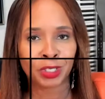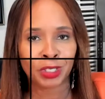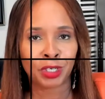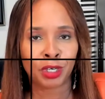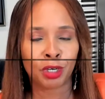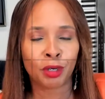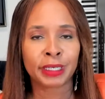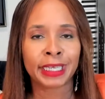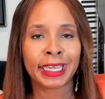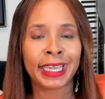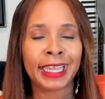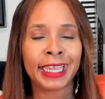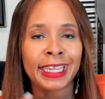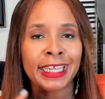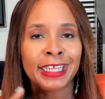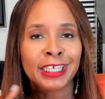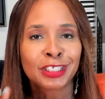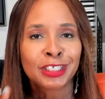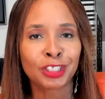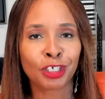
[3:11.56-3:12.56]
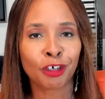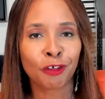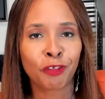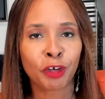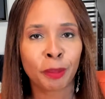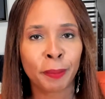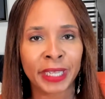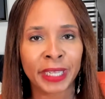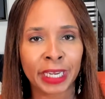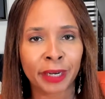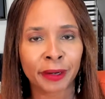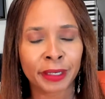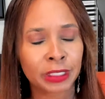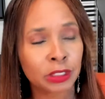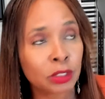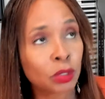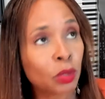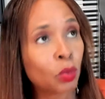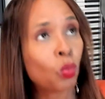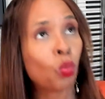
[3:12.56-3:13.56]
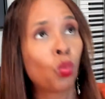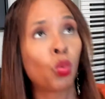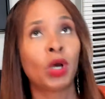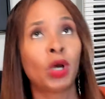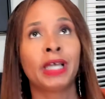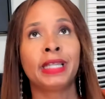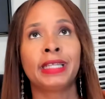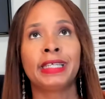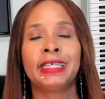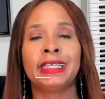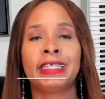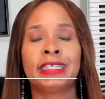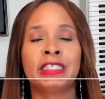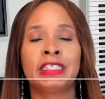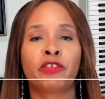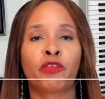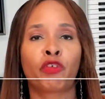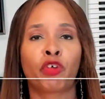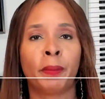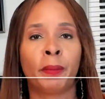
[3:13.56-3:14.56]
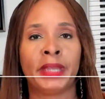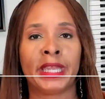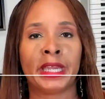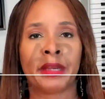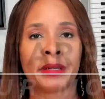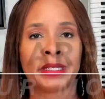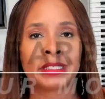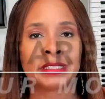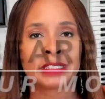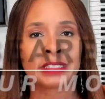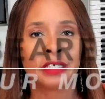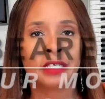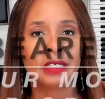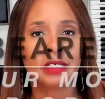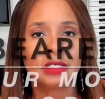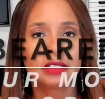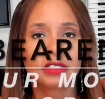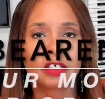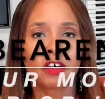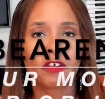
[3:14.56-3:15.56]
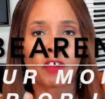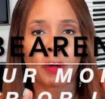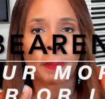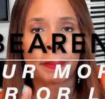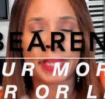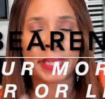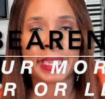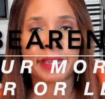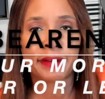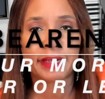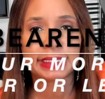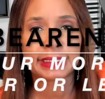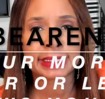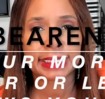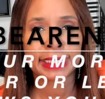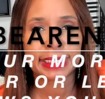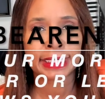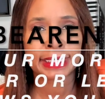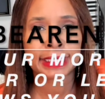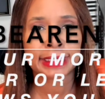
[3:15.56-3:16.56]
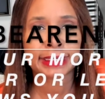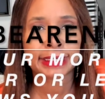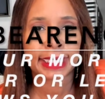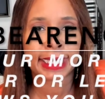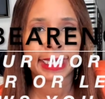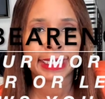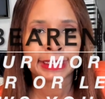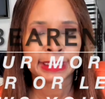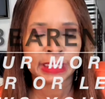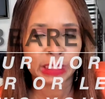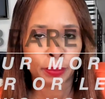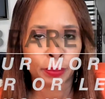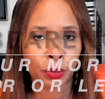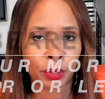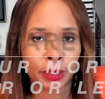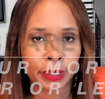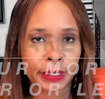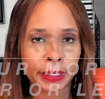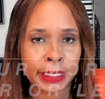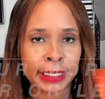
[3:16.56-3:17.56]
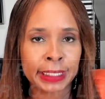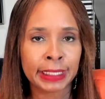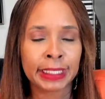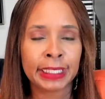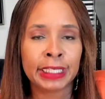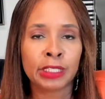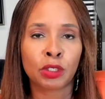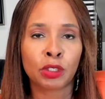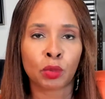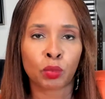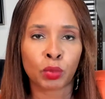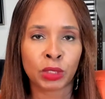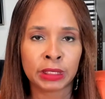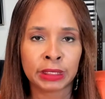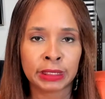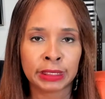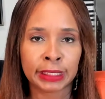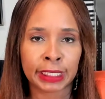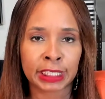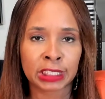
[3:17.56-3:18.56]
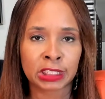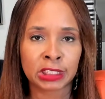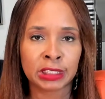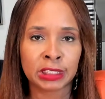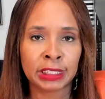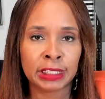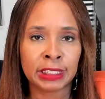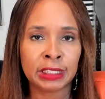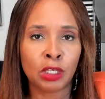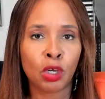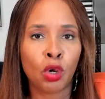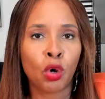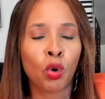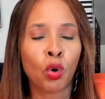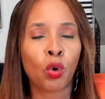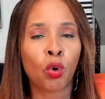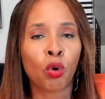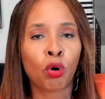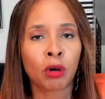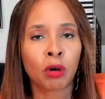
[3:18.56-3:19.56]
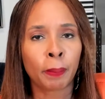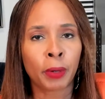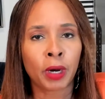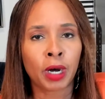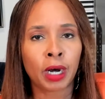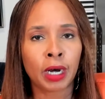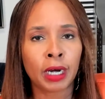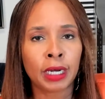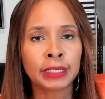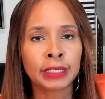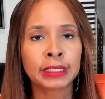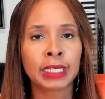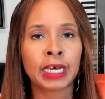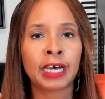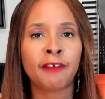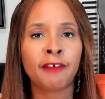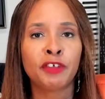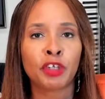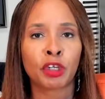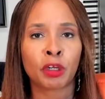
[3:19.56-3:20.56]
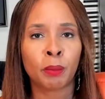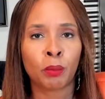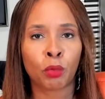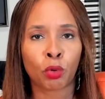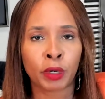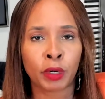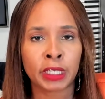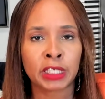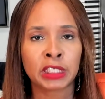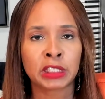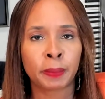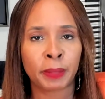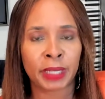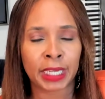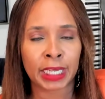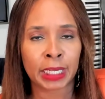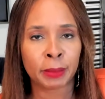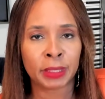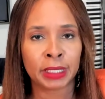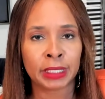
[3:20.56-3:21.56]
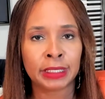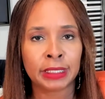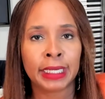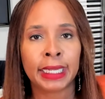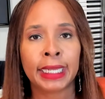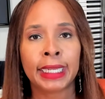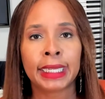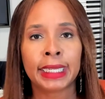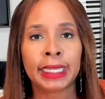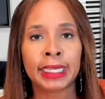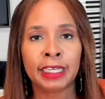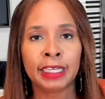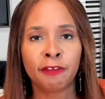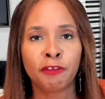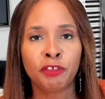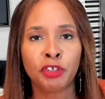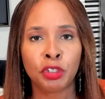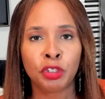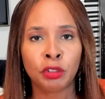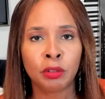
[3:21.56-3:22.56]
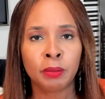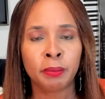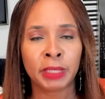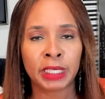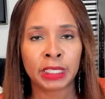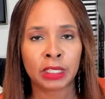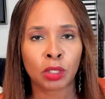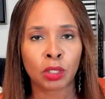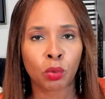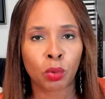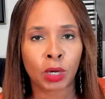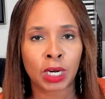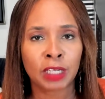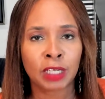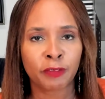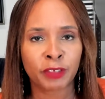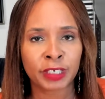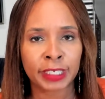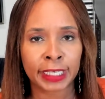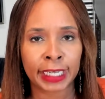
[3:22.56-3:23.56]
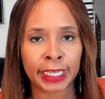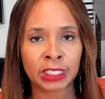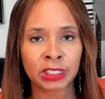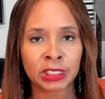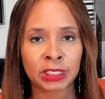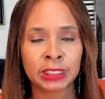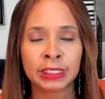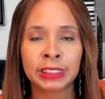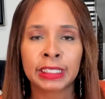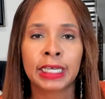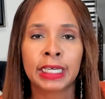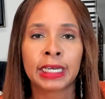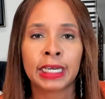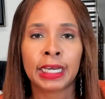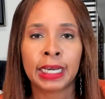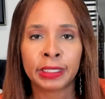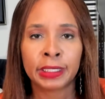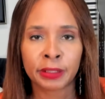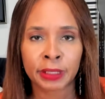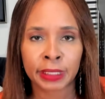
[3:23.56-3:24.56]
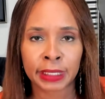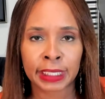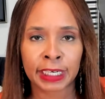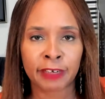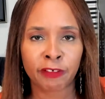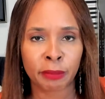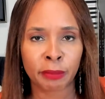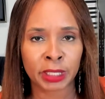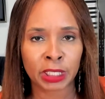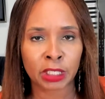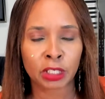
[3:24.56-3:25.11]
Okay, so forbearance. What is forbearance? So forbearance is a temporary either reduction or pause of your mortgage payment if you meet the qualifications under the government